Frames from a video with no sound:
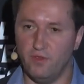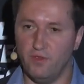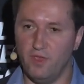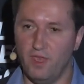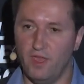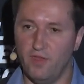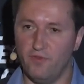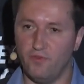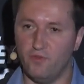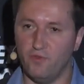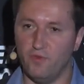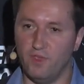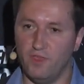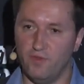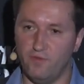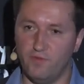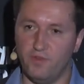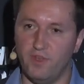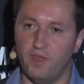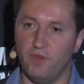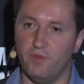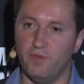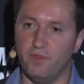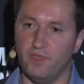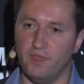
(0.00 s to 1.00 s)
you have to if
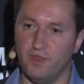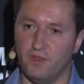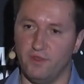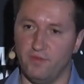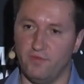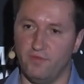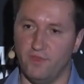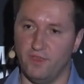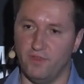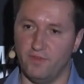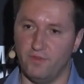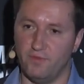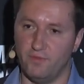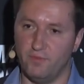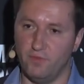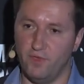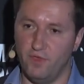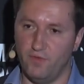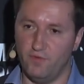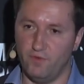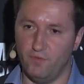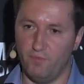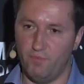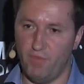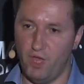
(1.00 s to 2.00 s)
down the interface. You
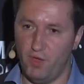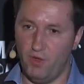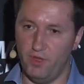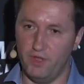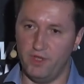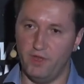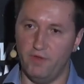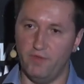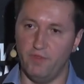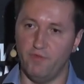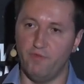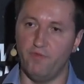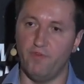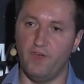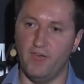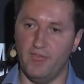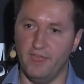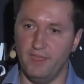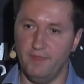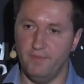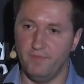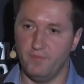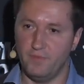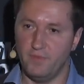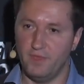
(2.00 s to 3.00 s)
have to power down the
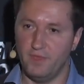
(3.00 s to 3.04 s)
PHY.